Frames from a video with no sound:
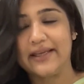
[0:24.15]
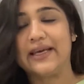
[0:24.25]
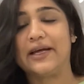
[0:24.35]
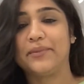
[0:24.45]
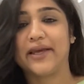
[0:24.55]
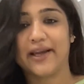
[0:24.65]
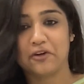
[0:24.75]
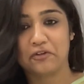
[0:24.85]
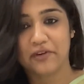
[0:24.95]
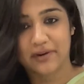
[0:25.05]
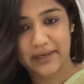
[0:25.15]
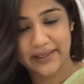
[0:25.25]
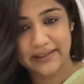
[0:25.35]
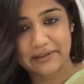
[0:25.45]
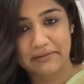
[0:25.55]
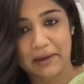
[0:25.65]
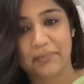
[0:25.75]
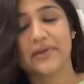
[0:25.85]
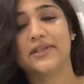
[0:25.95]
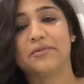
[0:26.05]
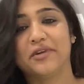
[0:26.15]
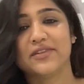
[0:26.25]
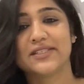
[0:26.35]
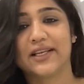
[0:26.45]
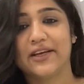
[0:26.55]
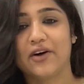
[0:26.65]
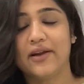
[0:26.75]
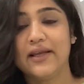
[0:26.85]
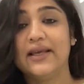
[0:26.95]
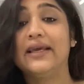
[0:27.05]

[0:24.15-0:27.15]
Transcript: and I'm the head of learning and development at Maven Silicon,